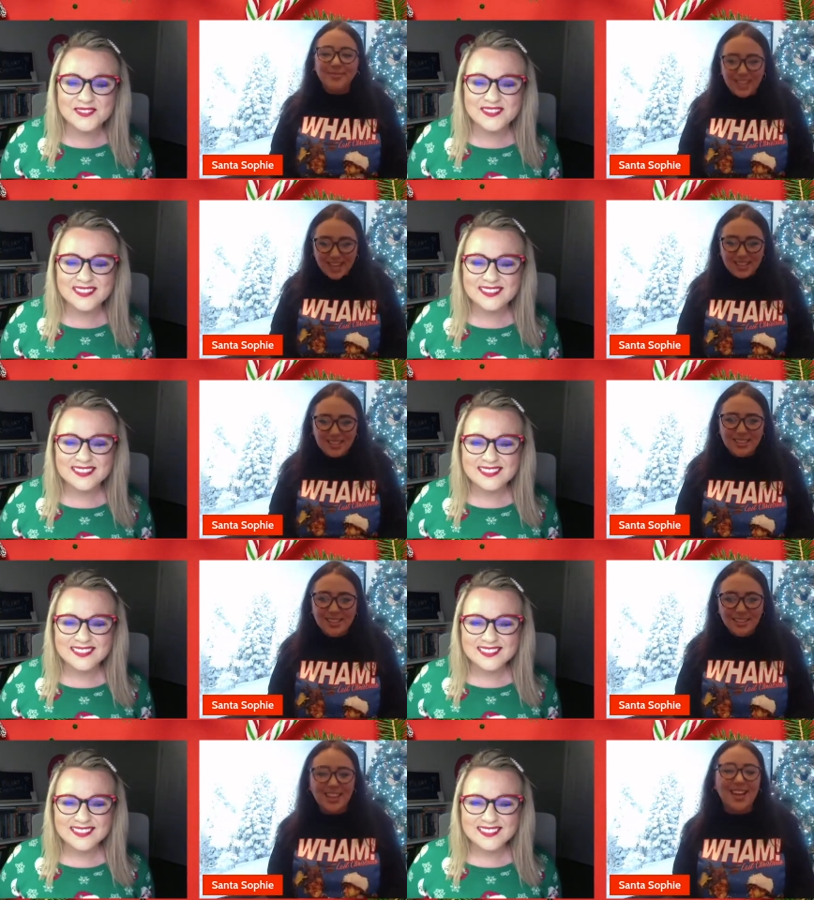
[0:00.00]
Speaker 1: Yes,
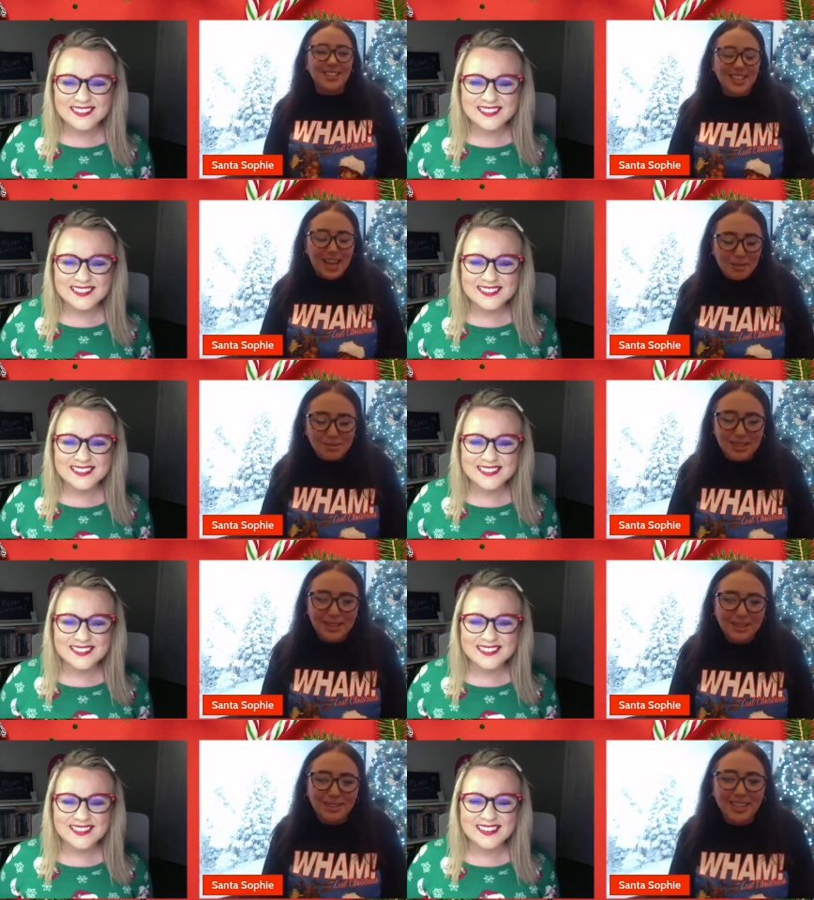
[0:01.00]
yes,
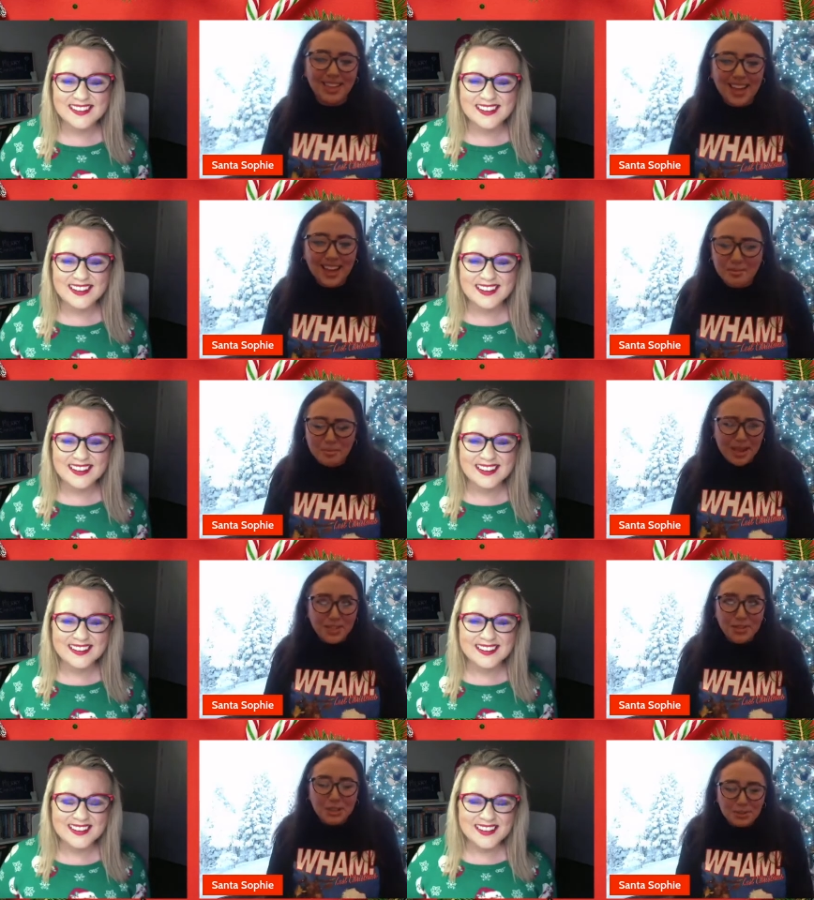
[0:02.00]
absolutely. Yeah, best
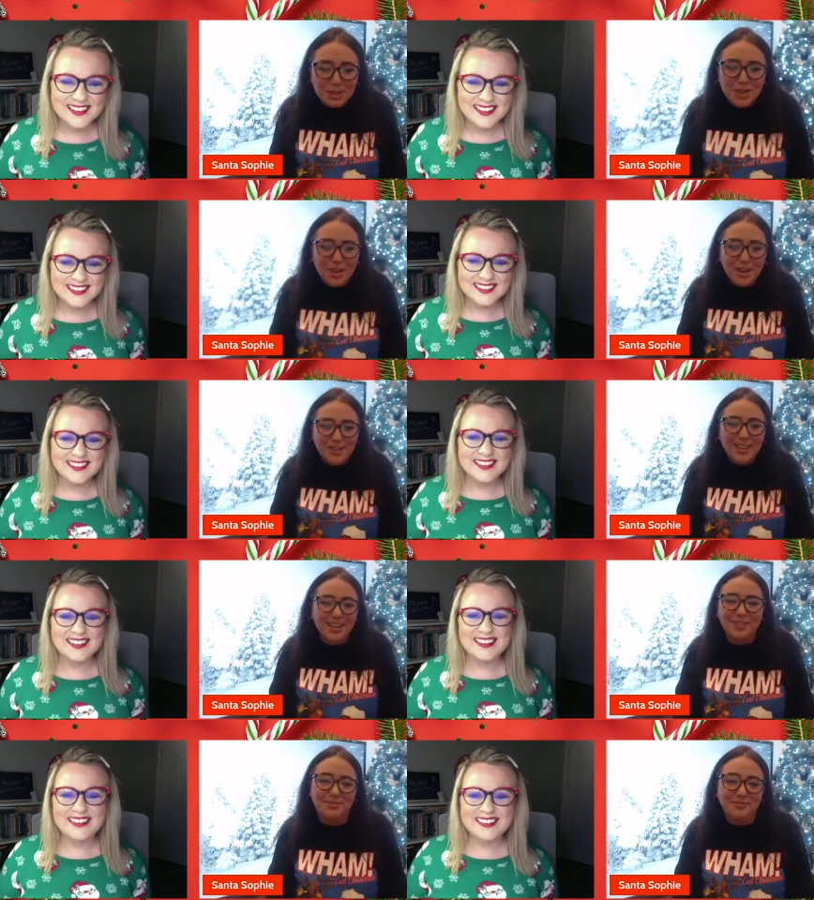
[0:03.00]
Christmas song out there.
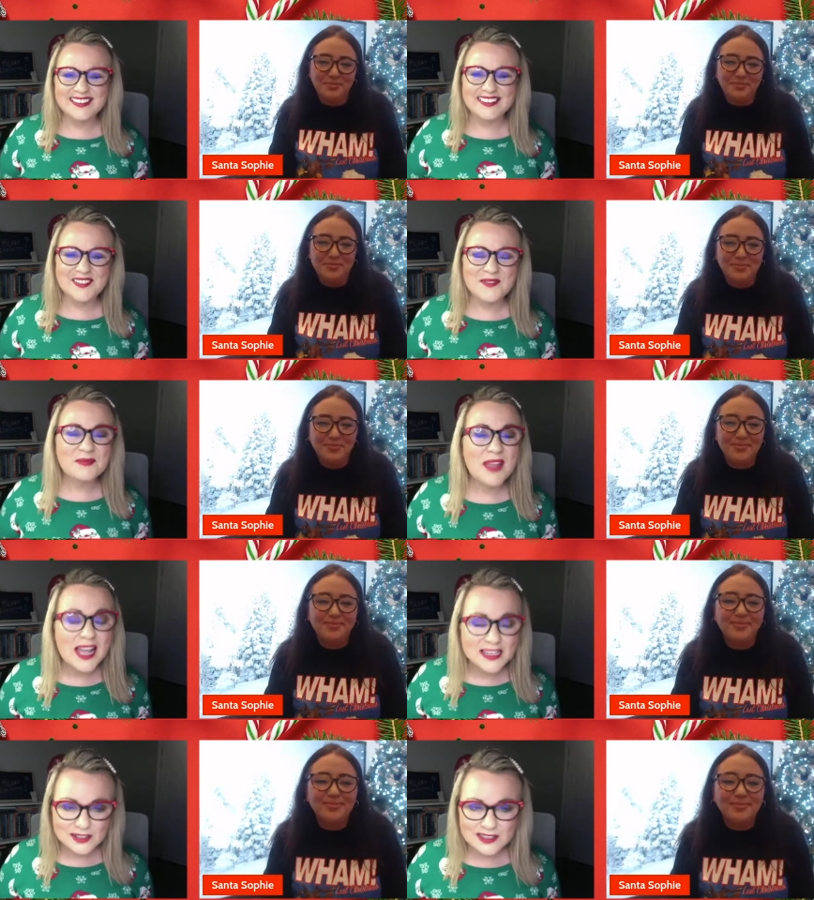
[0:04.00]

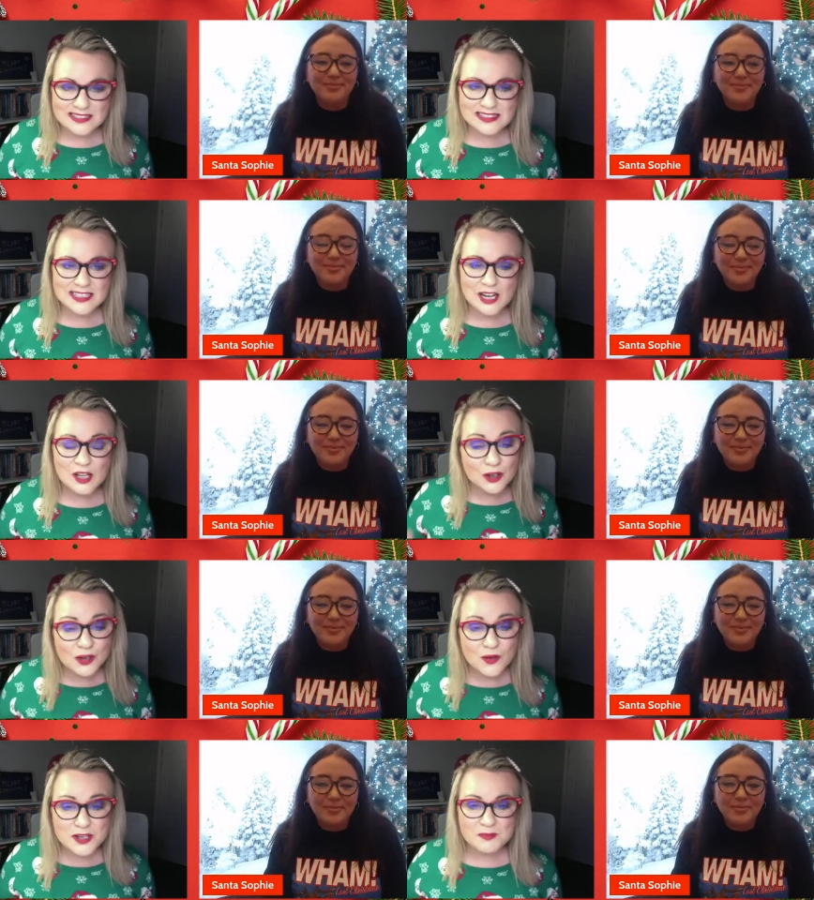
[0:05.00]
Speaker 2: So listen, you're
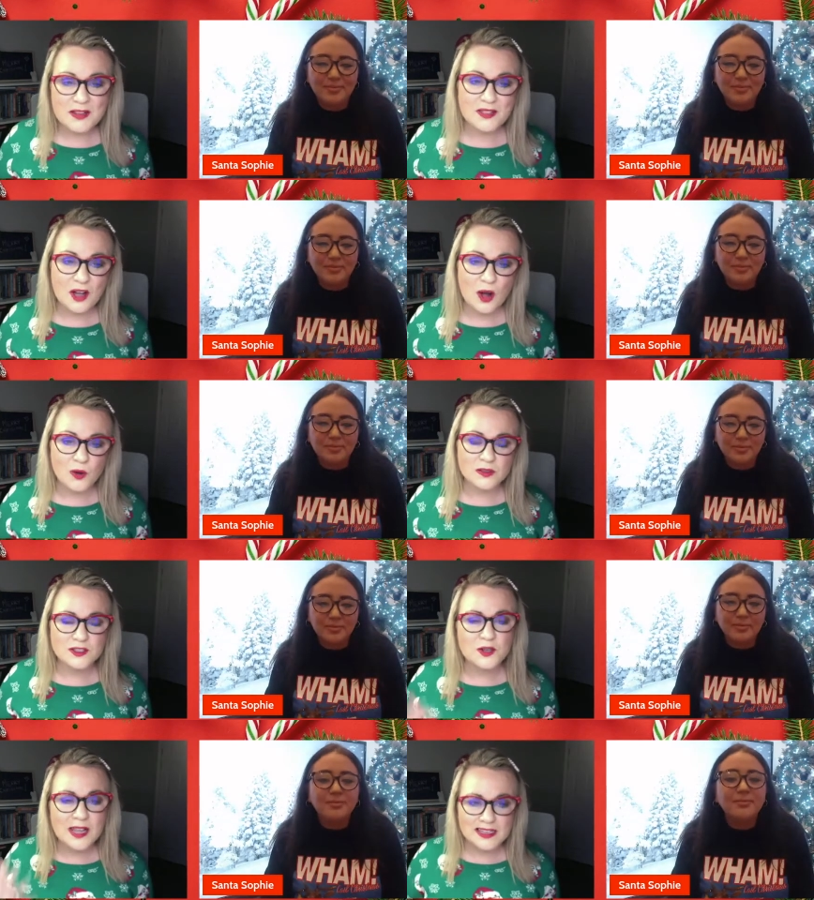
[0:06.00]
going to be the host. You
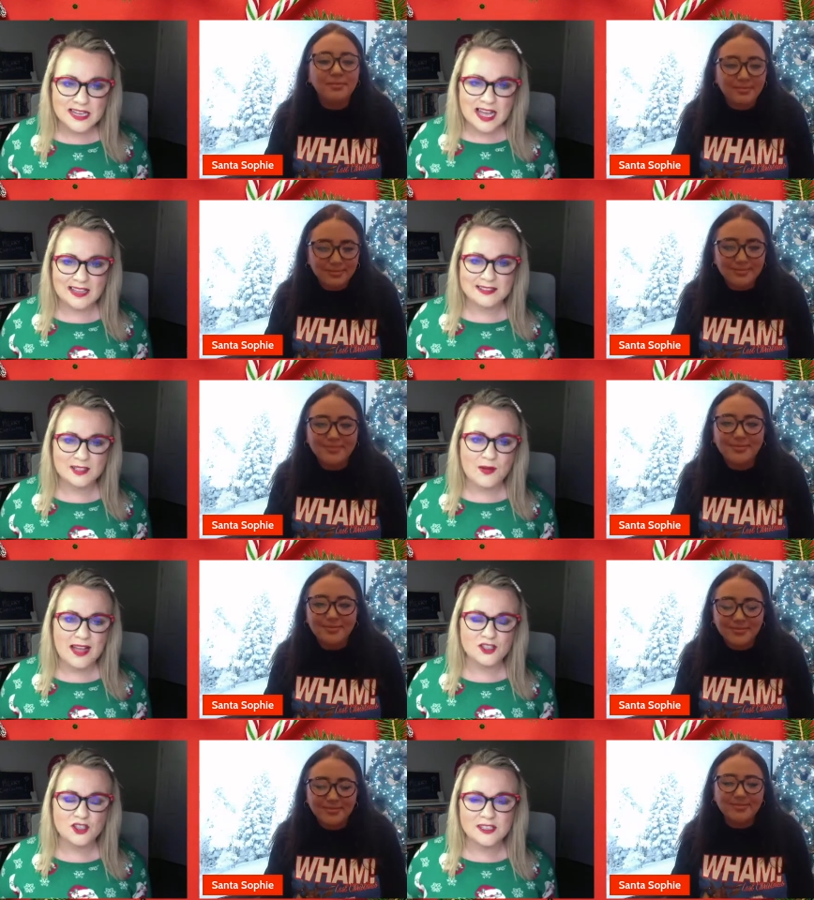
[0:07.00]
get to ask the
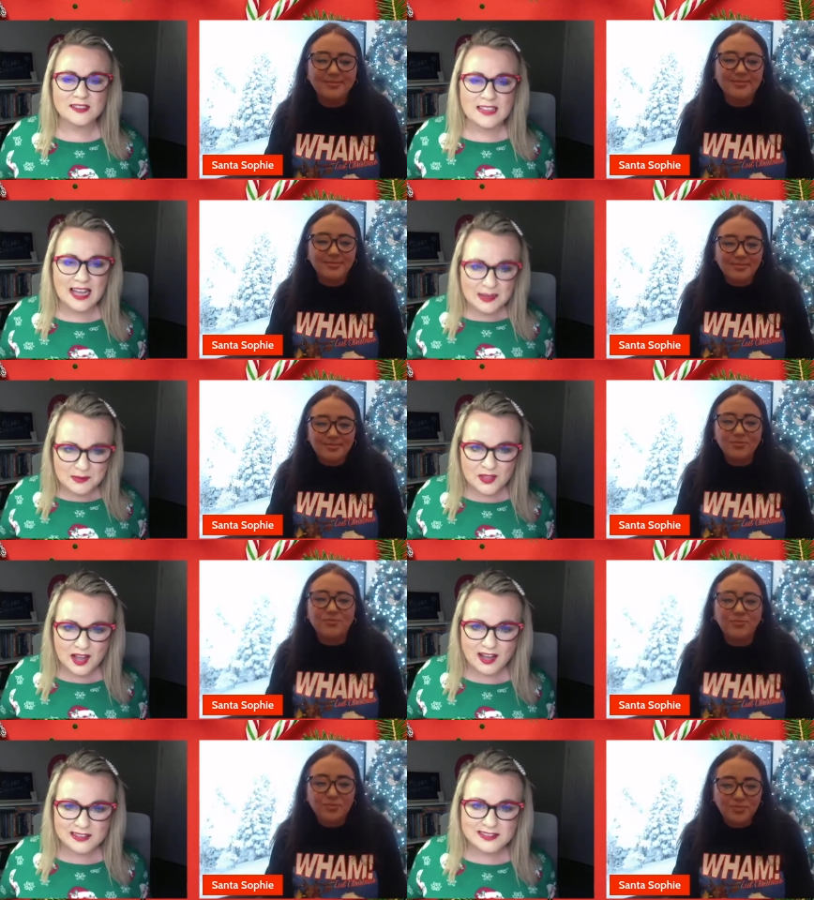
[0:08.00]
questions. I'm in the
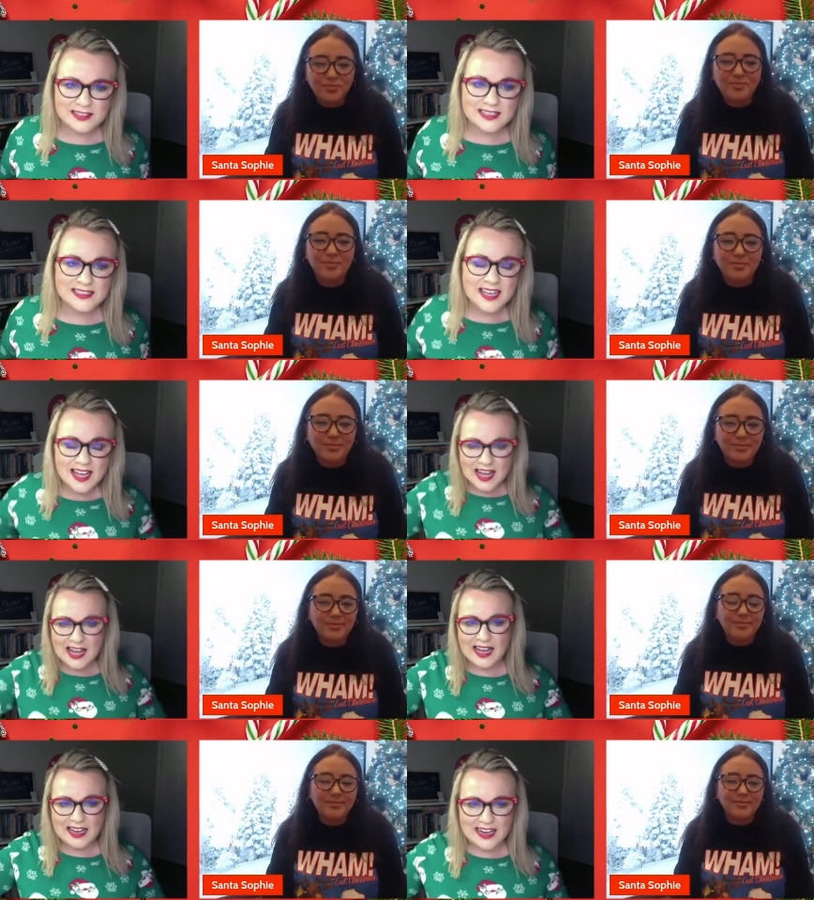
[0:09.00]
hot seat,
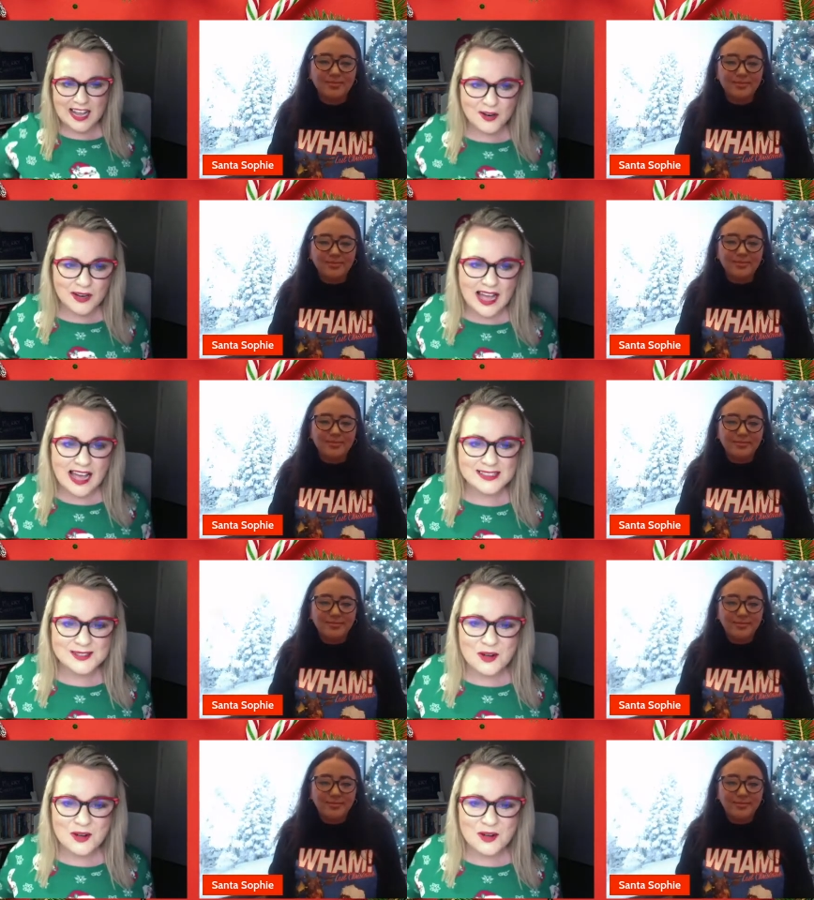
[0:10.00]
and I'm going to hand it